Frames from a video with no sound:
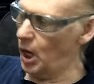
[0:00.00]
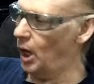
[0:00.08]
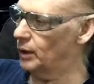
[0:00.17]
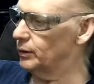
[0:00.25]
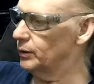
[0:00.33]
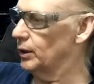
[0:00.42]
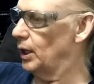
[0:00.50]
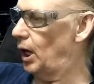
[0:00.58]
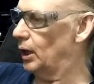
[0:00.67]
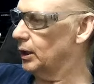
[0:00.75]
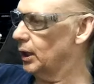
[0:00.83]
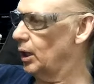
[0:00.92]
I
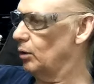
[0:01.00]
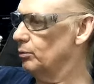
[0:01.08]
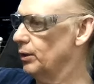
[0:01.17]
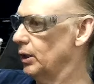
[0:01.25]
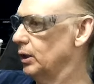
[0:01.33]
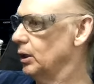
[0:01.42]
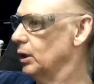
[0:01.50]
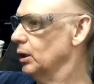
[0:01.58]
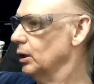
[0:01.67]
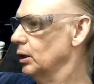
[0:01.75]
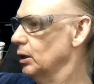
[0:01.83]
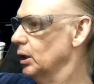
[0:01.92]
I kept
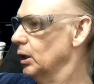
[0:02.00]
thinking